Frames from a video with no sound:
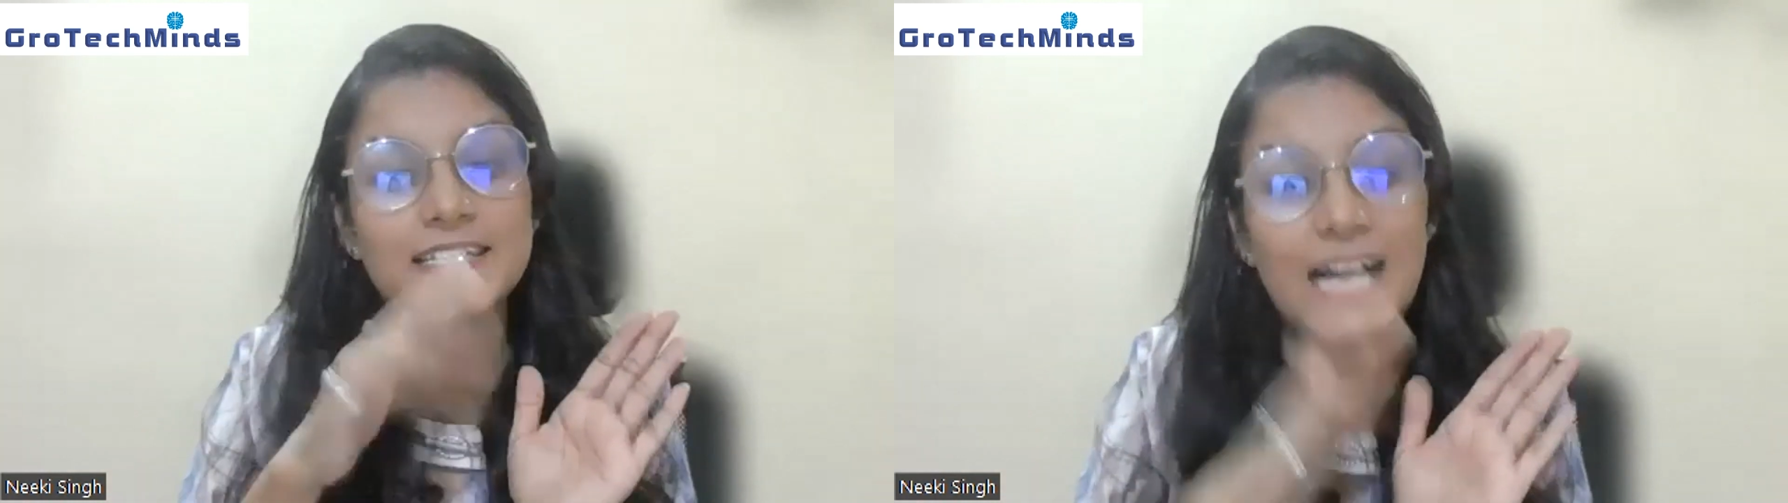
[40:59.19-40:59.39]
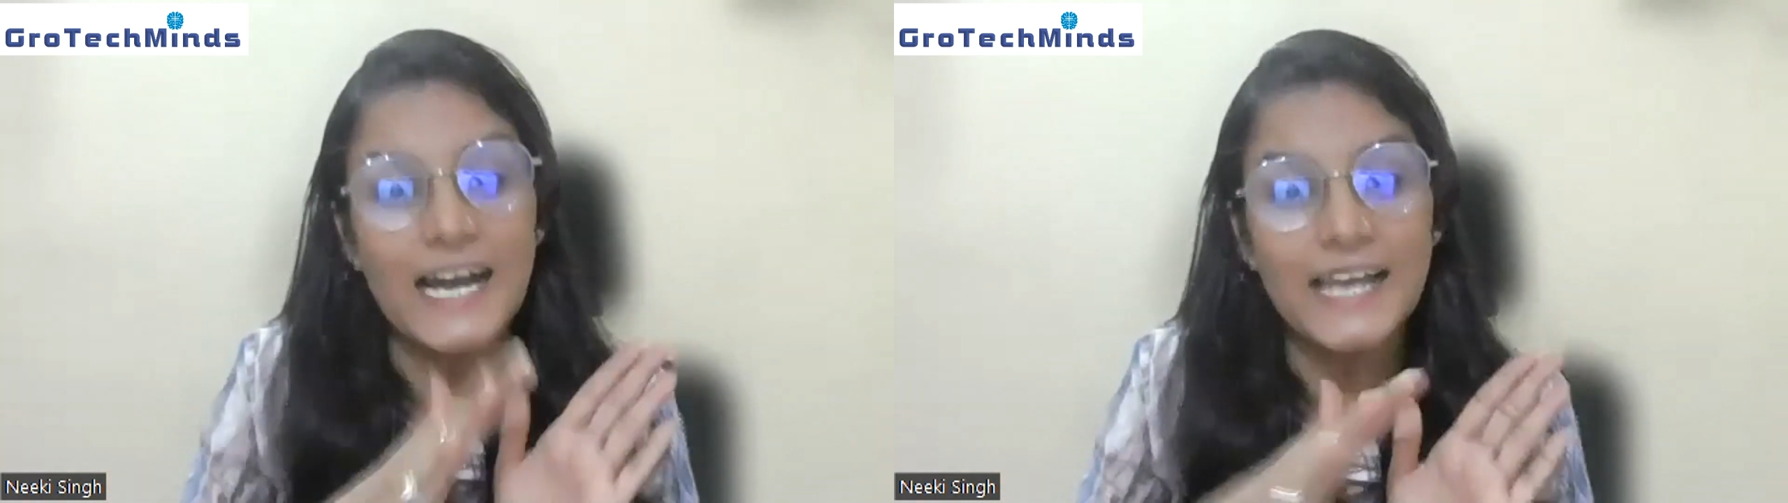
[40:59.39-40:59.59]

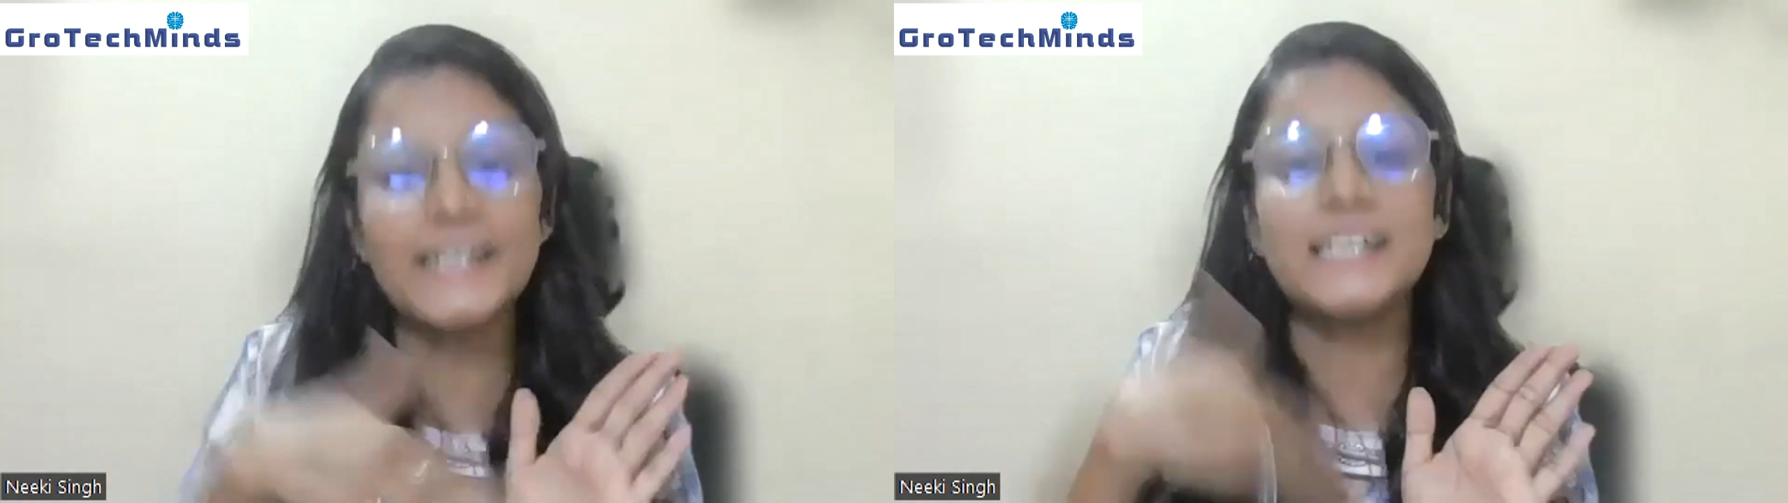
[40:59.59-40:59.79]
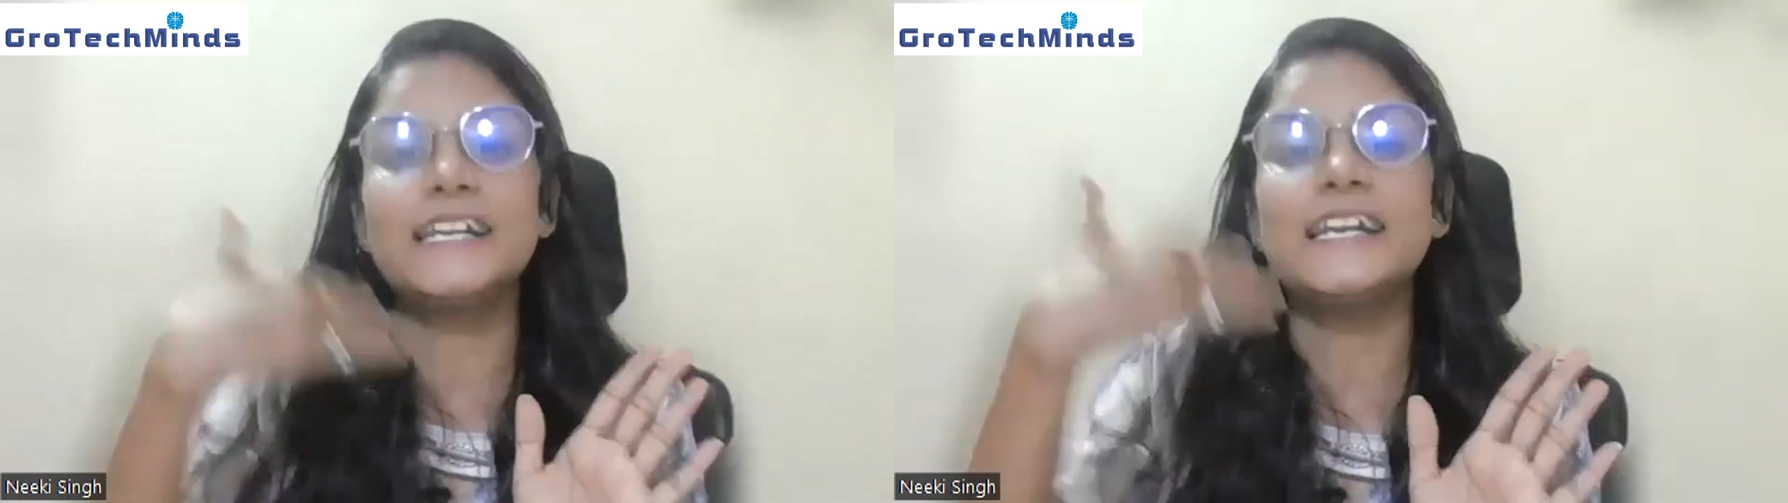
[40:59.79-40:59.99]

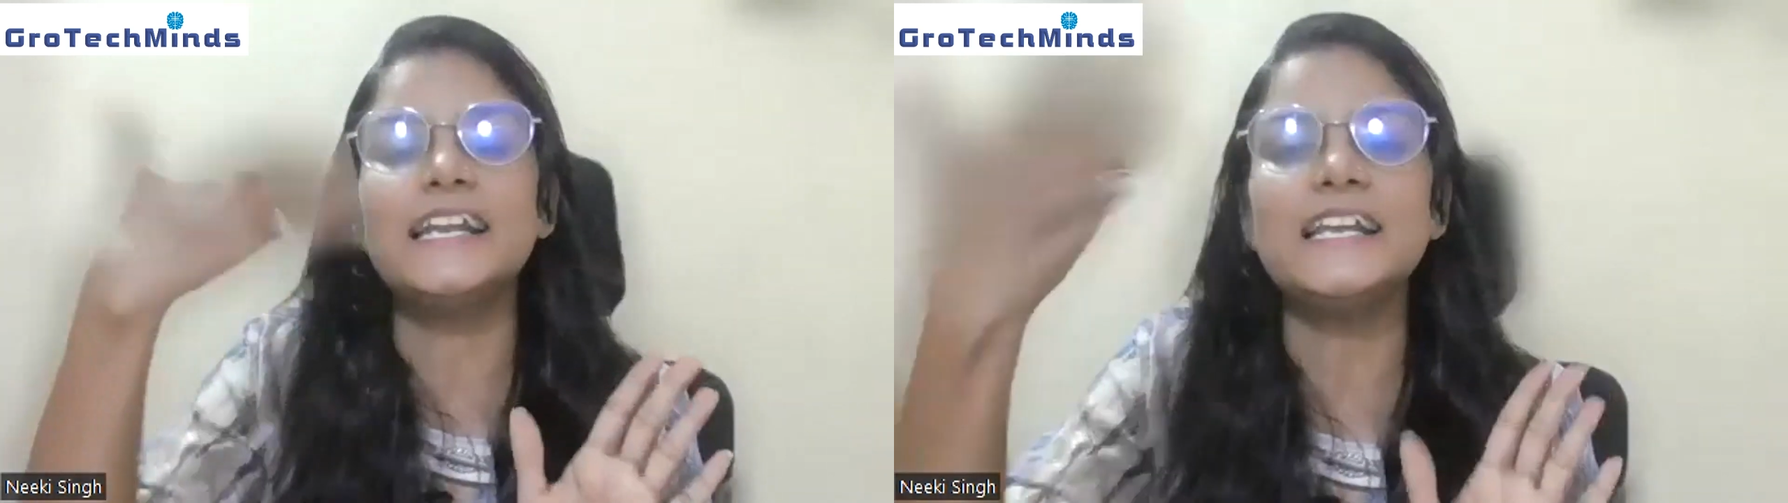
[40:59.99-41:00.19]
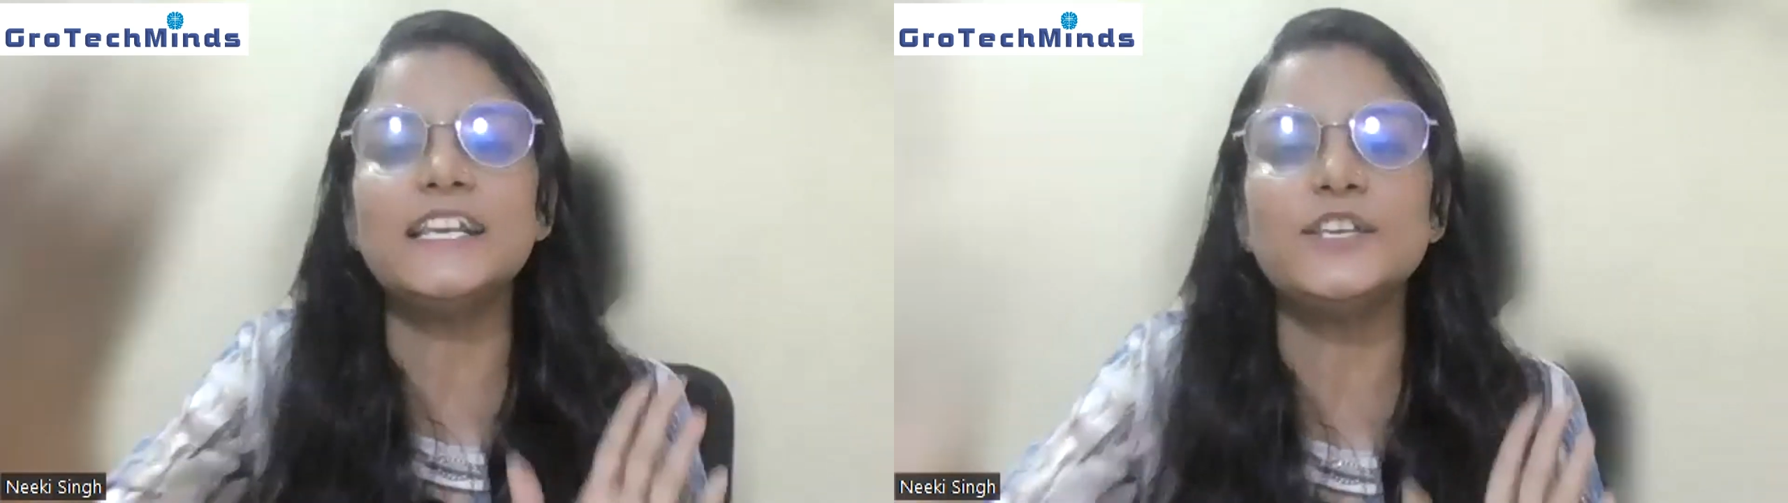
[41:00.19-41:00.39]

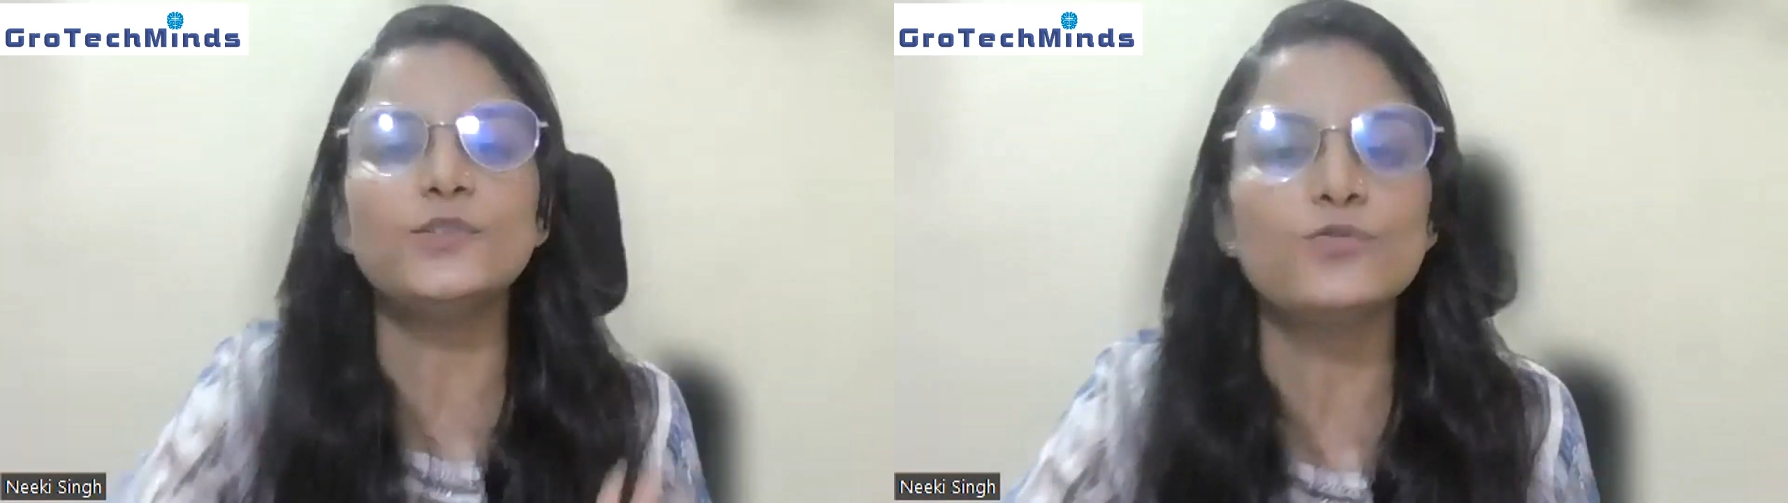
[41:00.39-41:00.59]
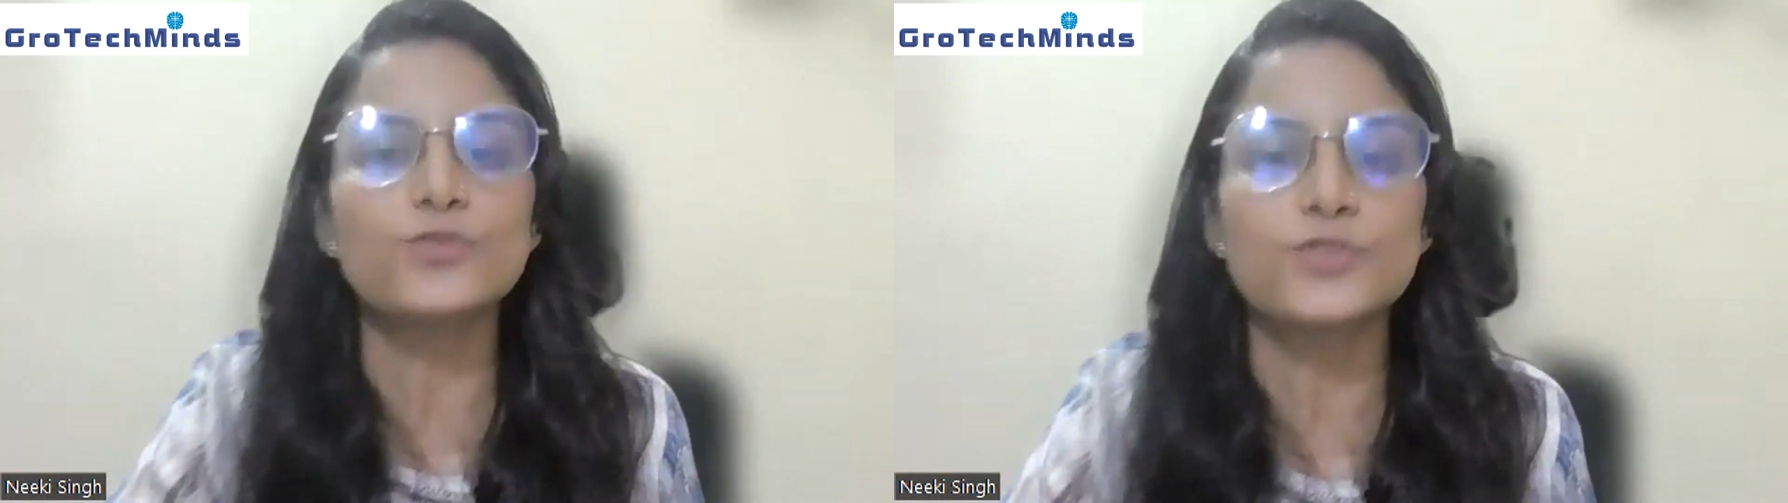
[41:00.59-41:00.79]
directly
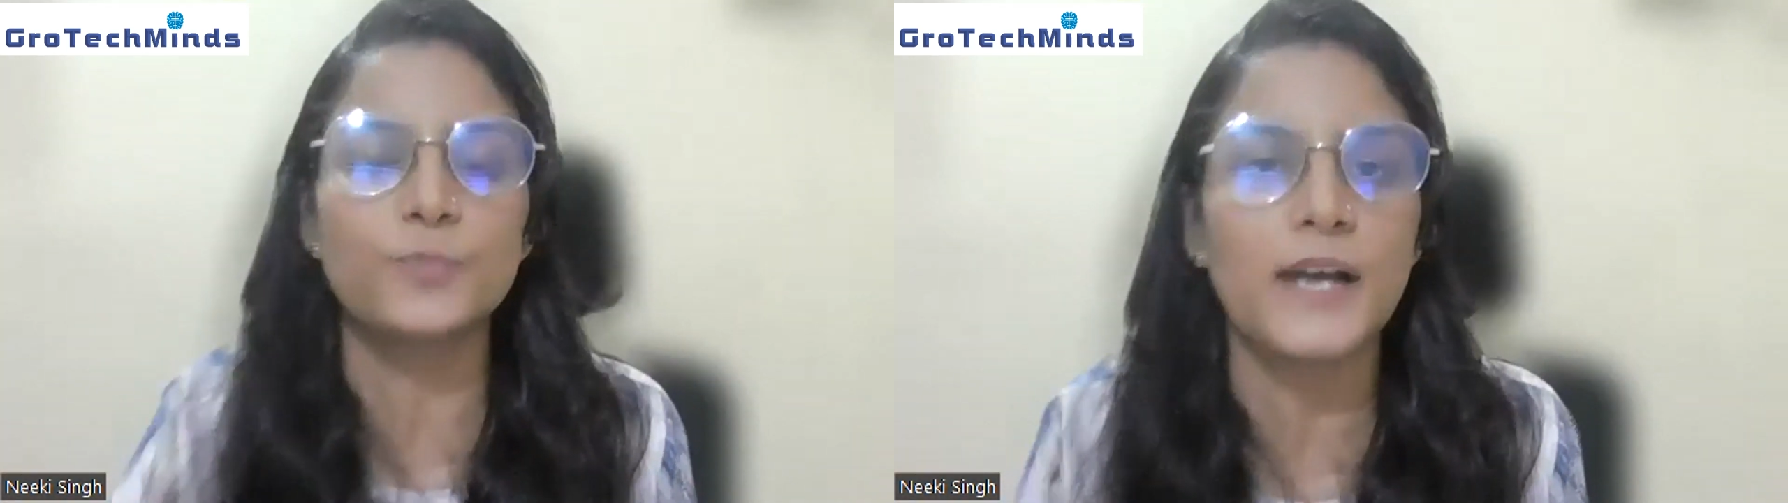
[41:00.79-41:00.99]
used